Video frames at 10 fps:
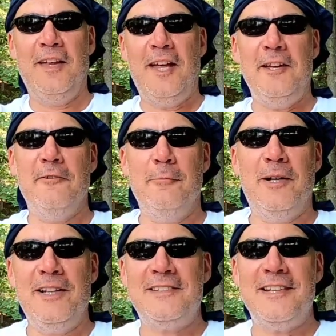Hey
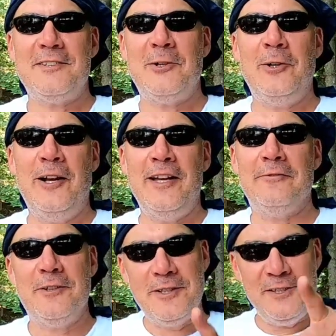everybody, it's Outdoor
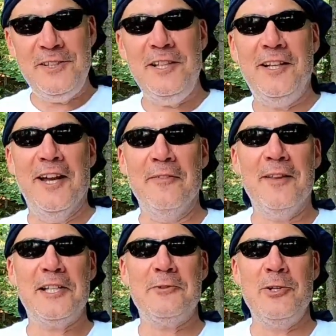AF. Good to see you again.
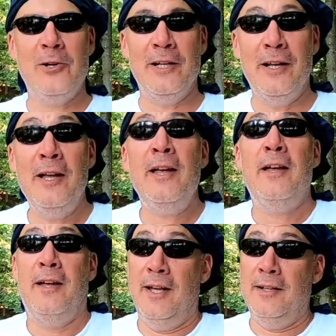Thanks for joining.
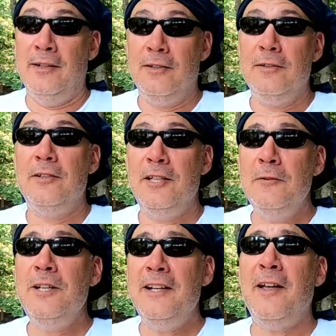Hey, do
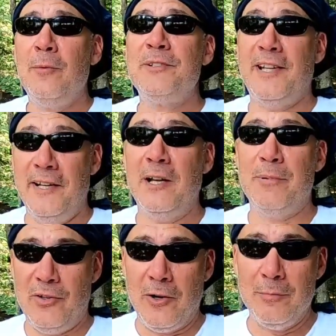you need help setting
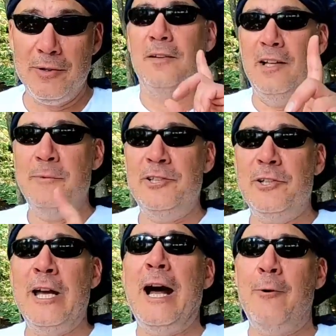up a tarp? Let me
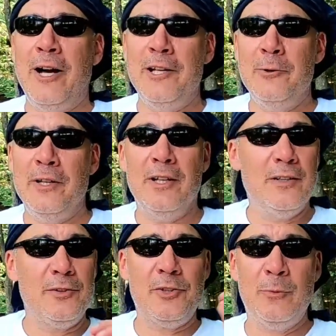show you how I do it.
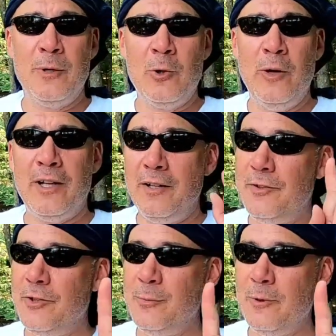Super quick,
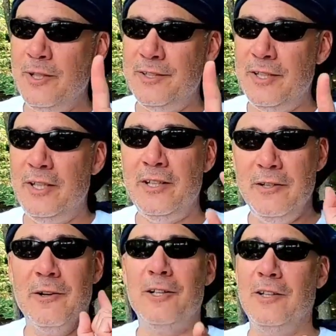super easy.
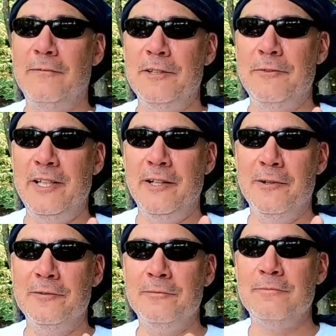You're gonna love this
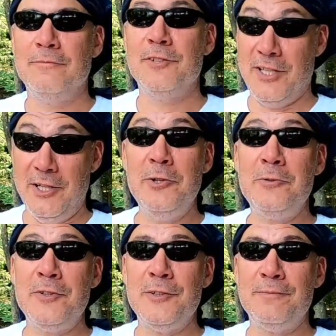video. Stay
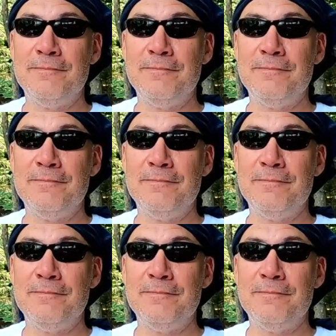tuned.